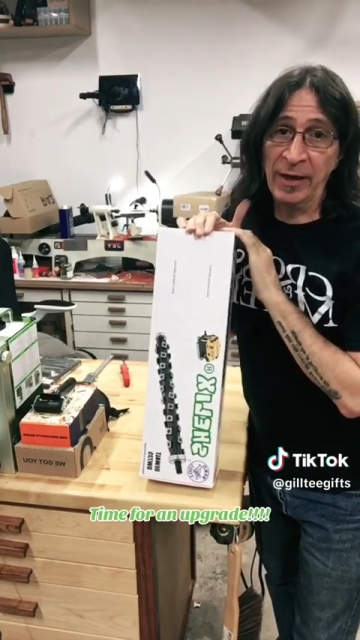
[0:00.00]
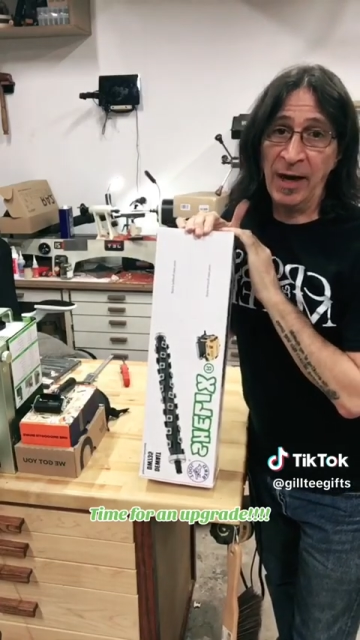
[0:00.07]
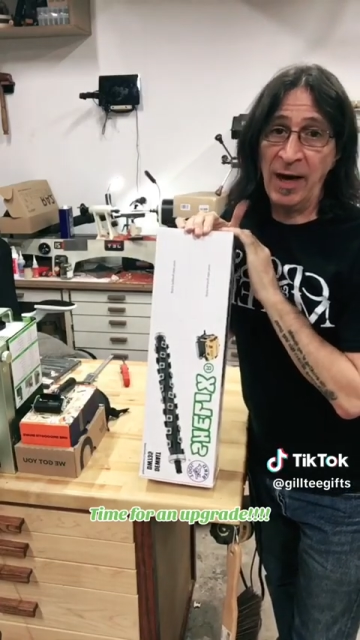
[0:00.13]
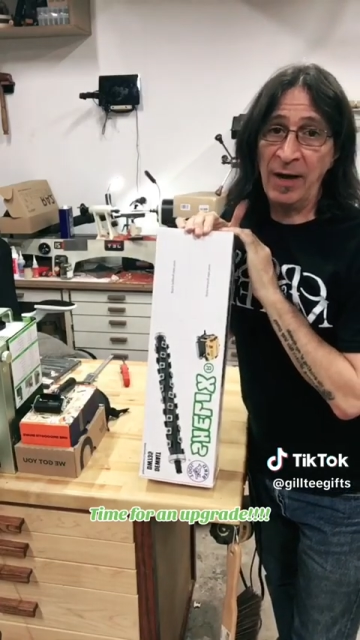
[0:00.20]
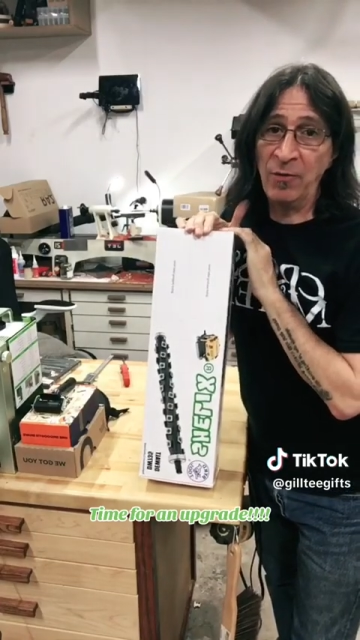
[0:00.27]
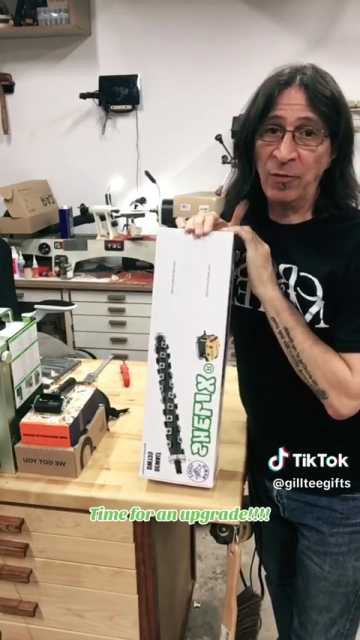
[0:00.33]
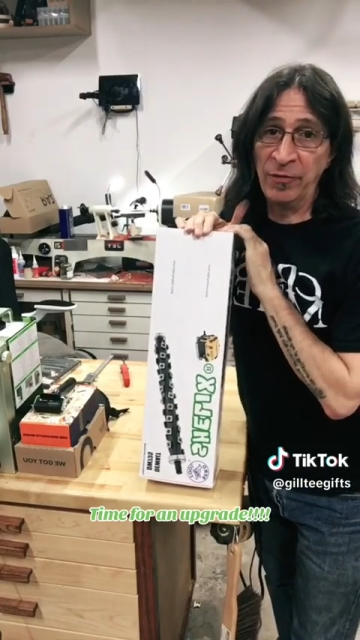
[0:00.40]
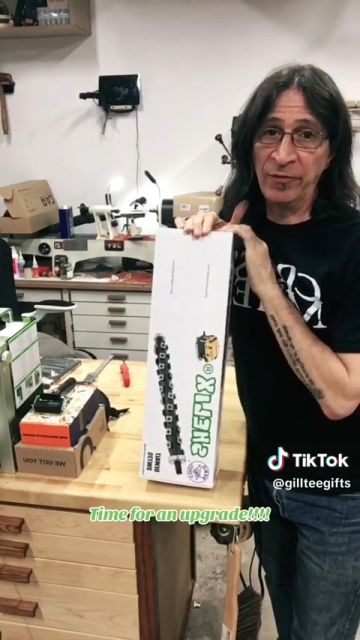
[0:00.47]
I
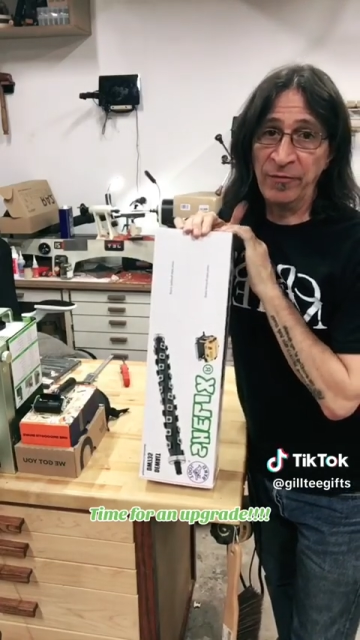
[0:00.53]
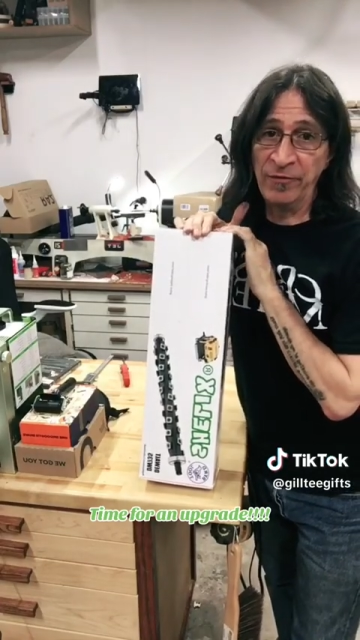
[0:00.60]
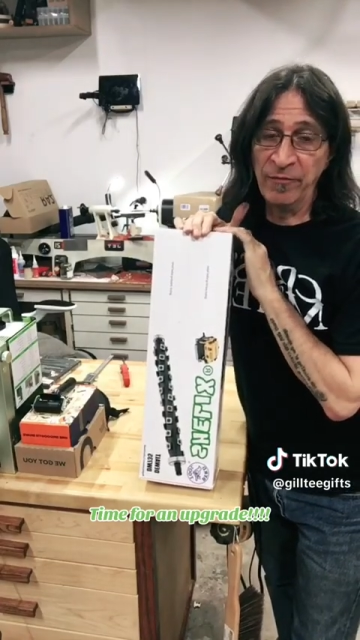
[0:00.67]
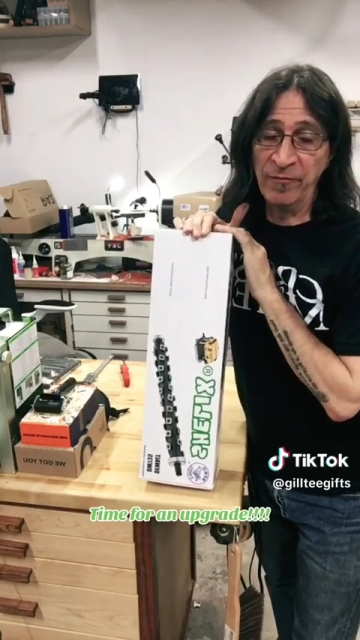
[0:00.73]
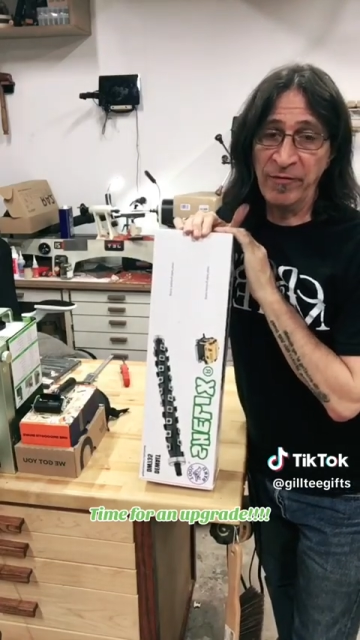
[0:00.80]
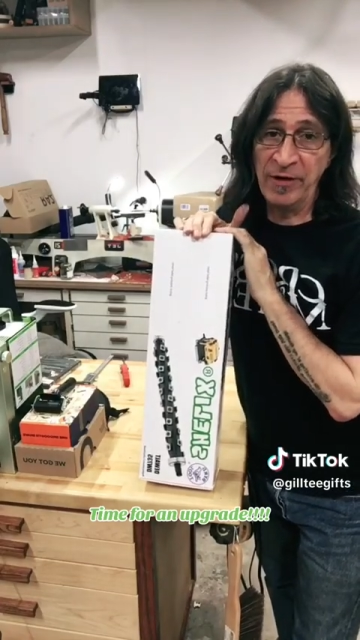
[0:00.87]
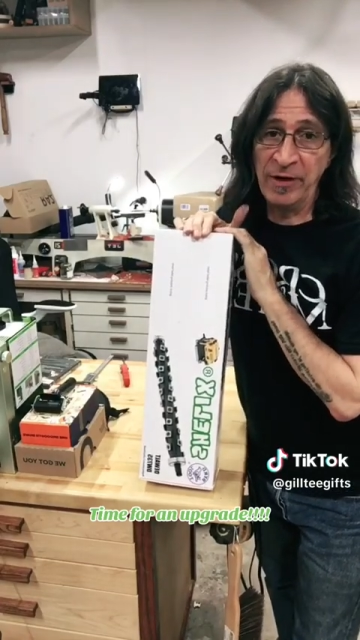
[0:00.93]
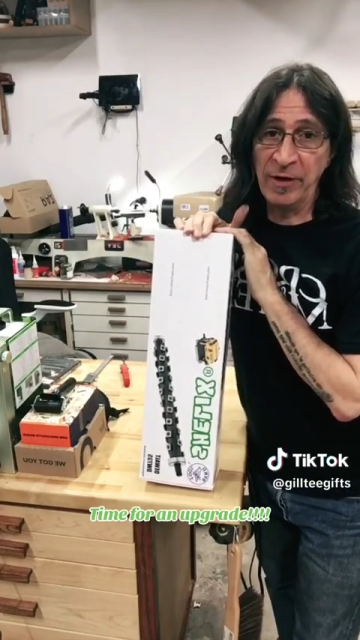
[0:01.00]
will do some
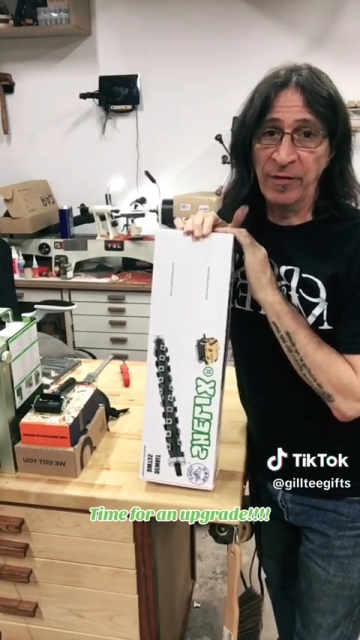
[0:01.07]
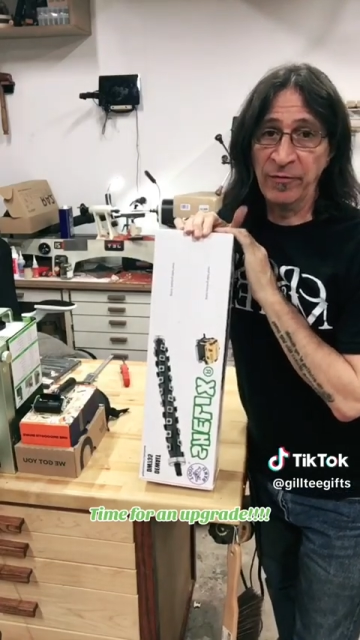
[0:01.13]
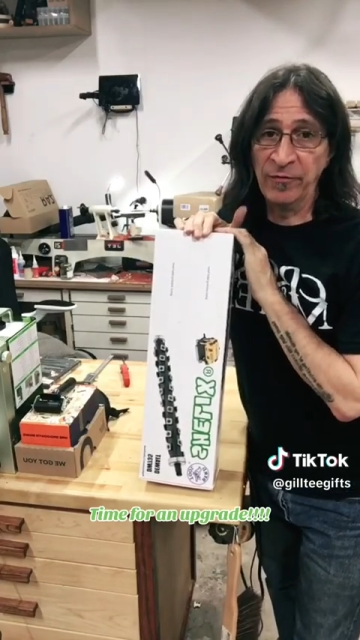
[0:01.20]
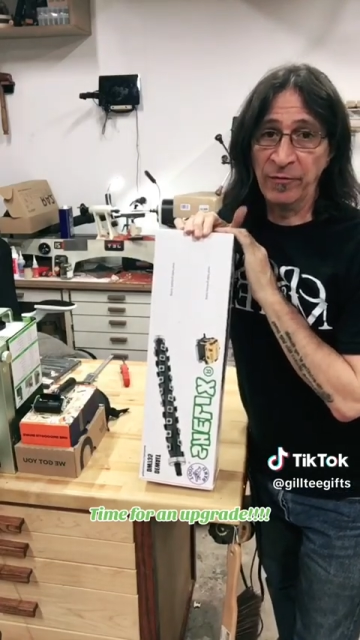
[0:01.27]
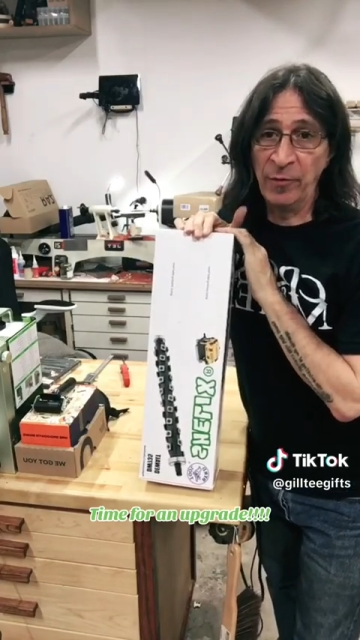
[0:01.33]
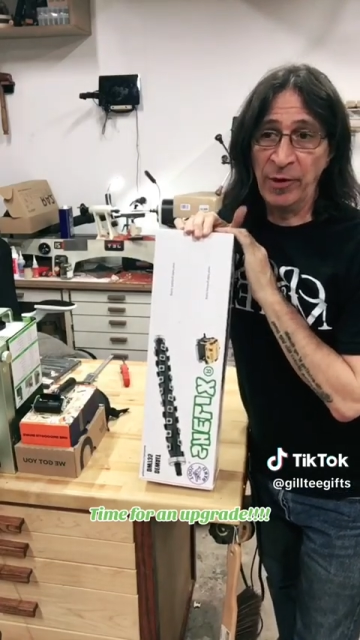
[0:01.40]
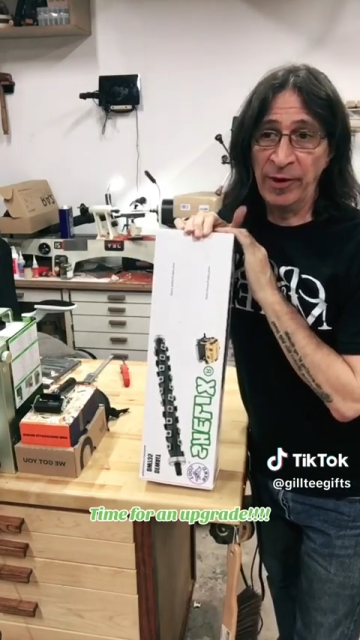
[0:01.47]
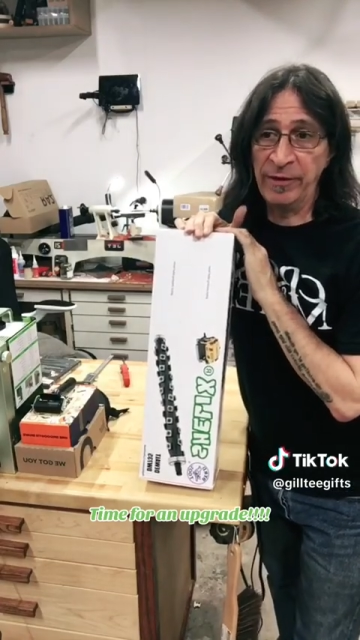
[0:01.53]
videos
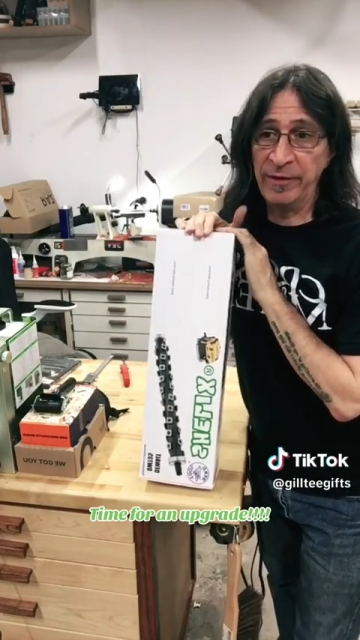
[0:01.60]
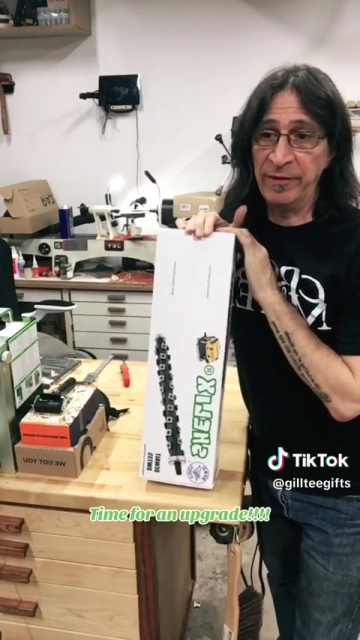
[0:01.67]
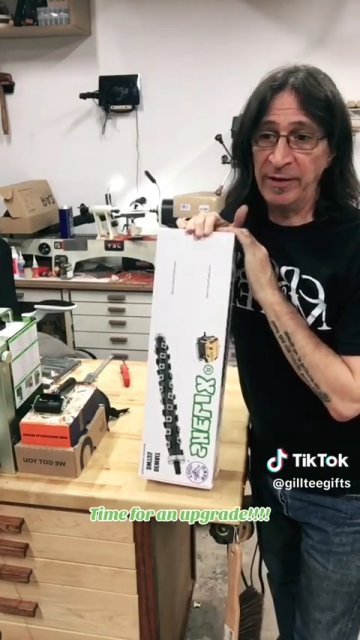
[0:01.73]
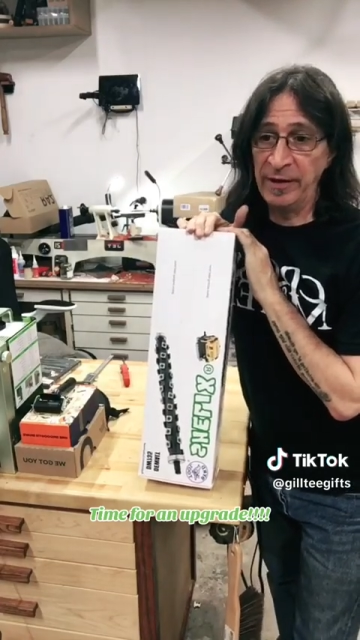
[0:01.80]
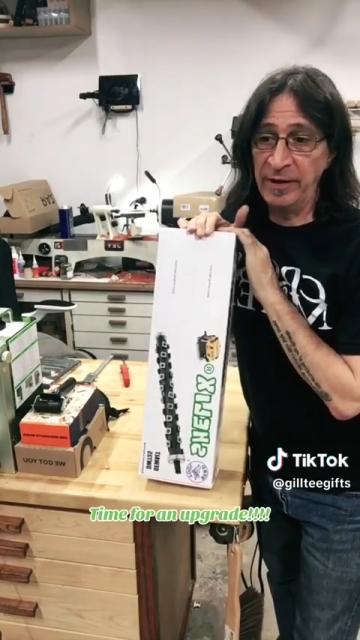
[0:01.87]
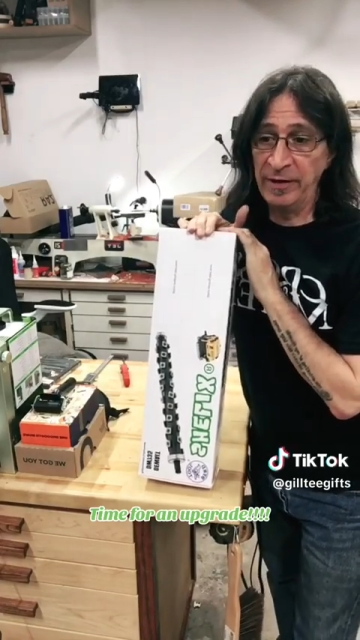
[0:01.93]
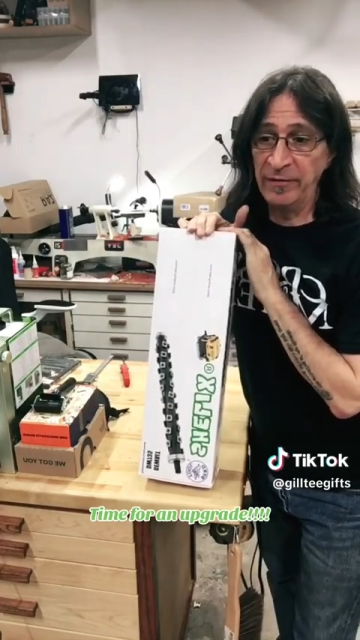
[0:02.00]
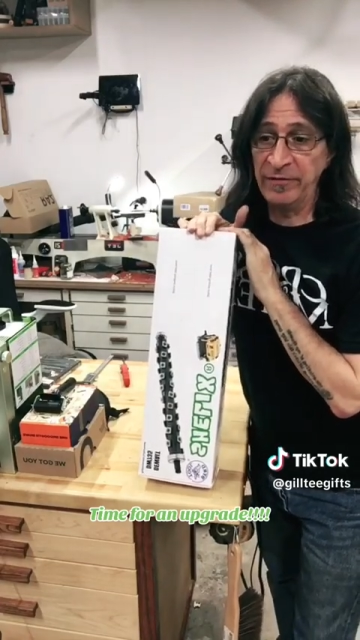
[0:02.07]
with
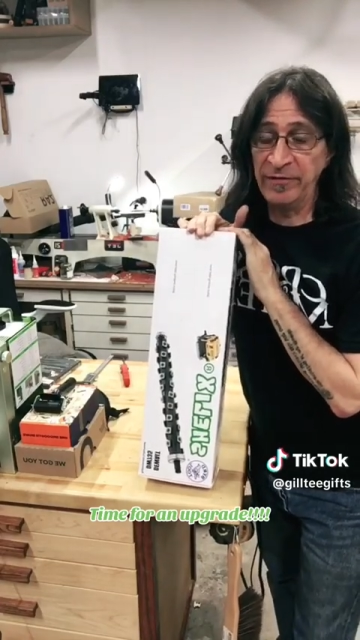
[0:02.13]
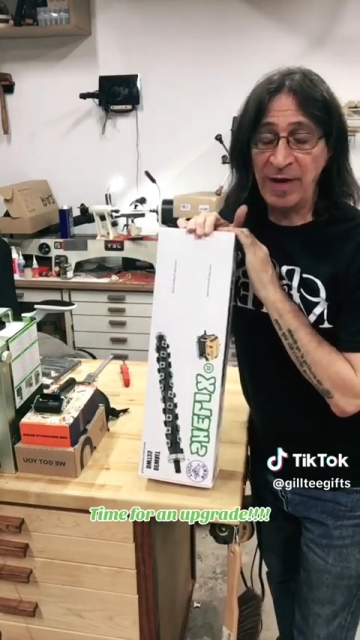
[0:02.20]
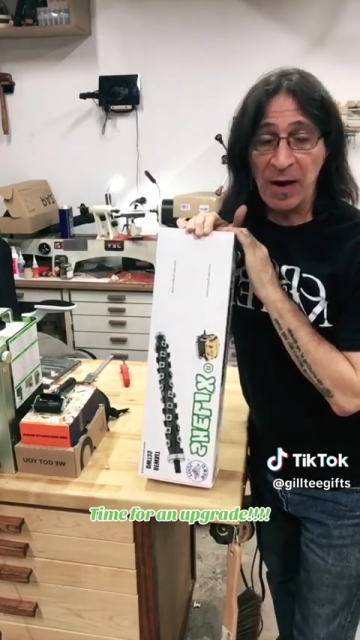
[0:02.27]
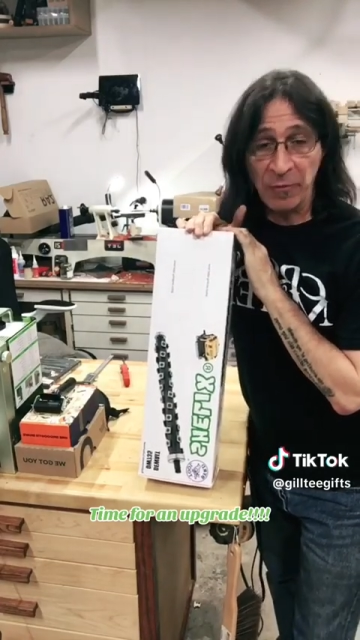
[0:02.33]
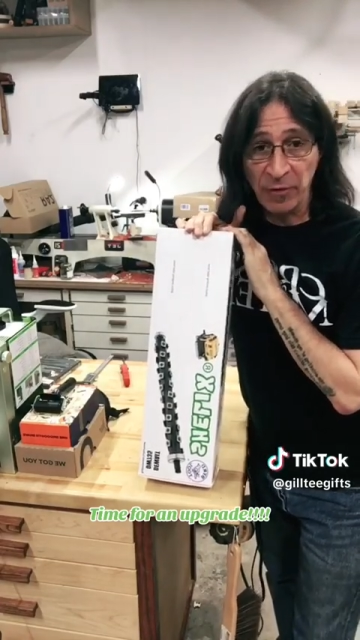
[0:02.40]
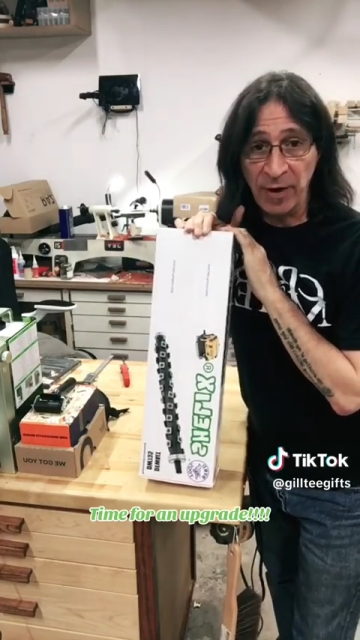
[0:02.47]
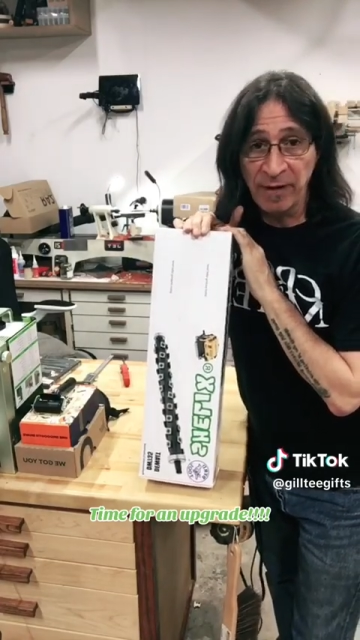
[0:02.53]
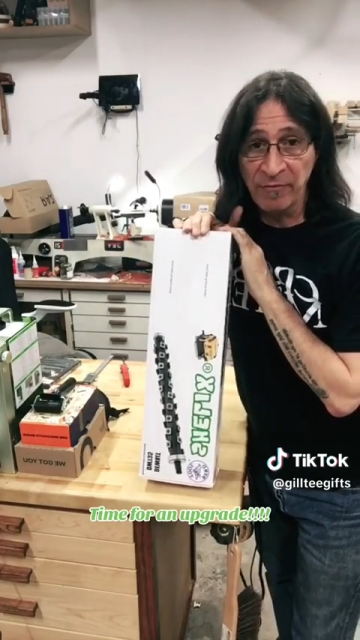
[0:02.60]
the
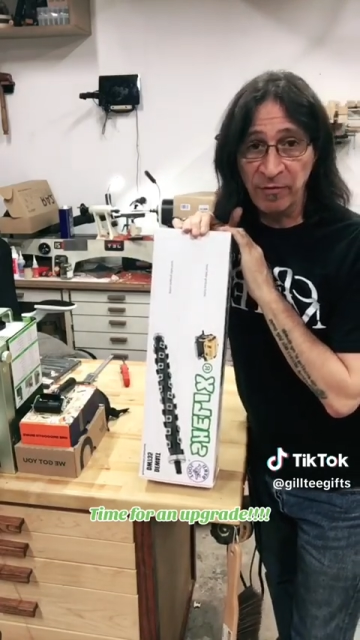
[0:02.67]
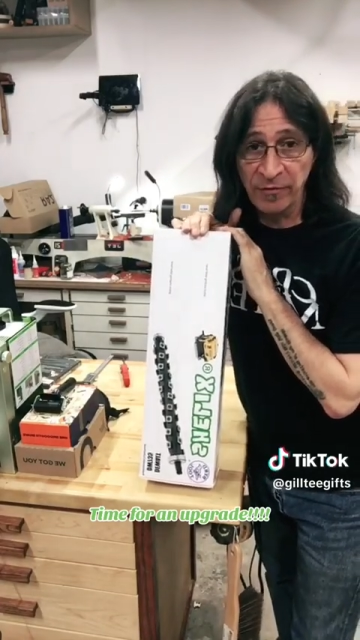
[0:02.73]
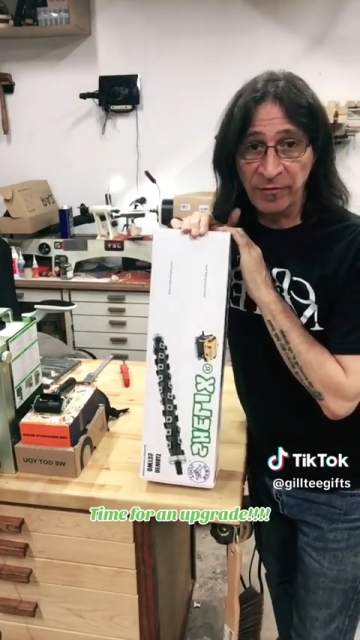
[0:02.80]
sound levels